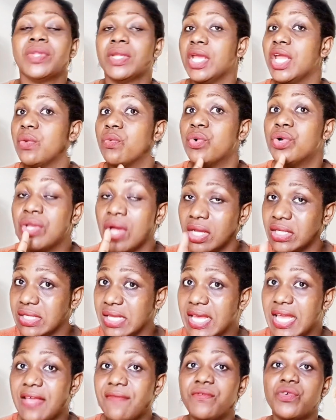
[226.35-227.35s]
It will
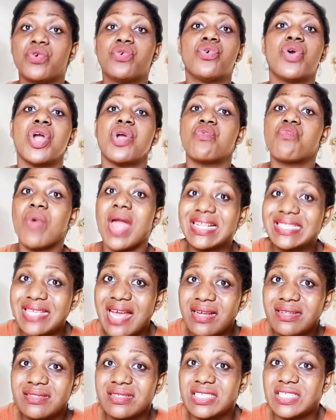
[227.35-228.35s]
not give you
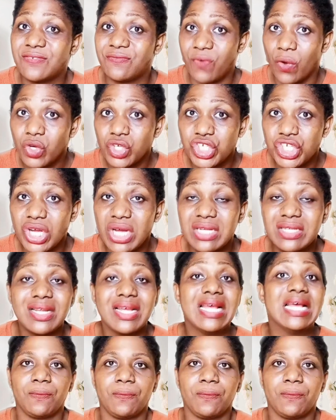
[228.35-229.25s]
erectile dysfunction.